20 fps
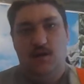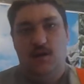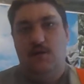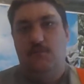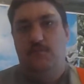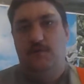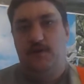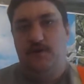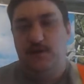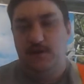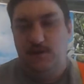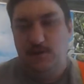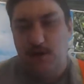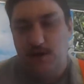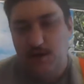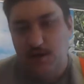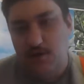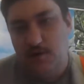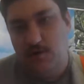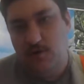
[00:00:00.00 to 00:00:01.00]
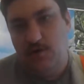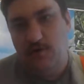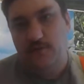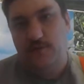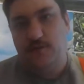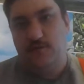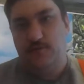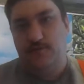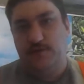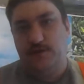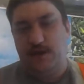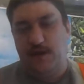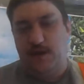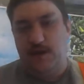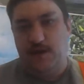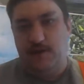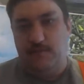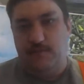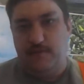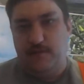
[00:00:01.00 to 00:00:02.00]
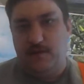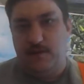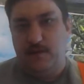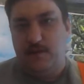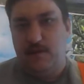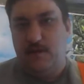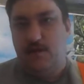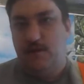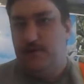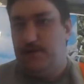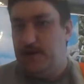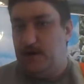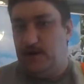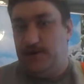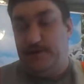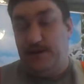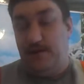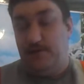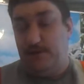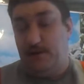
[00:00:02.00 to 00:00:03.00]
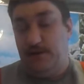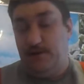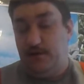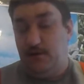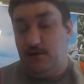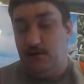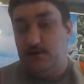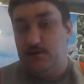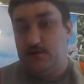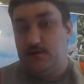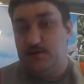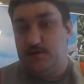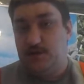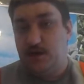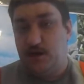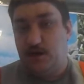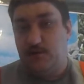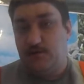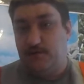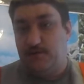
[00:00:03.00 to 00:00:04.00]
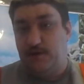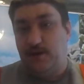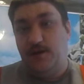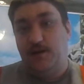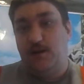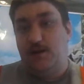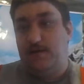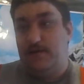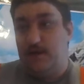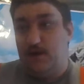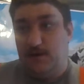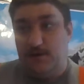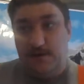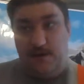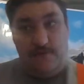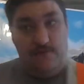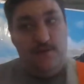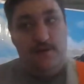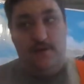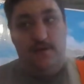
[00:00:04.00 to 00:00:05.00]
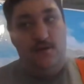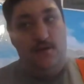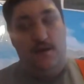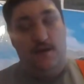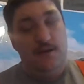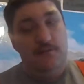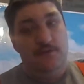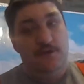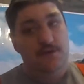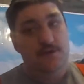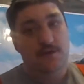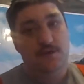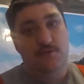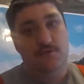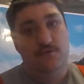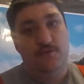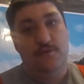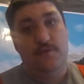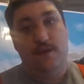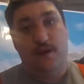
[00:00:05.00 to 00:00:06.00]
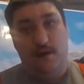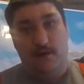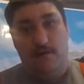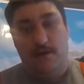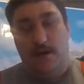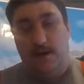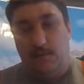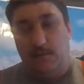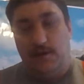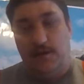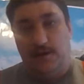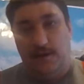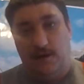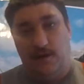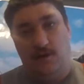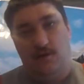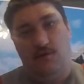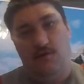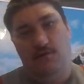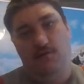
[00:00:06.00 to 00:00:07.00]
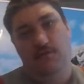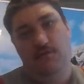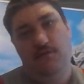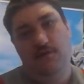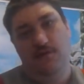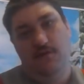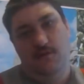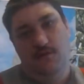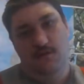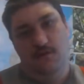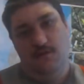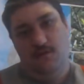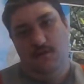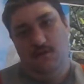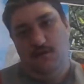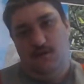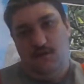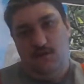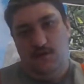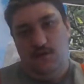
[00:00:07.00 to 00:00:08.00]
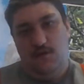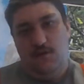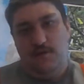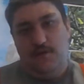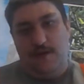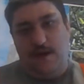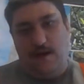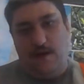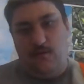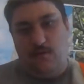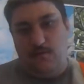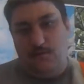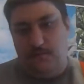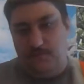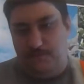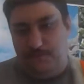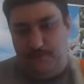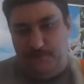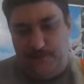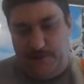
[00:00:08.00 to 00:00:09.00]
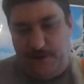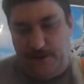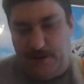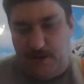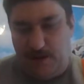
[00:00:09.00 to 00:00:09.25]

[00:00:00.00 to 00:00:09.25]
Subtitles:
But when you look at those games, they are definitely not child friendly. They are definitely not aimed at children. They are aimed at adults. Now, like I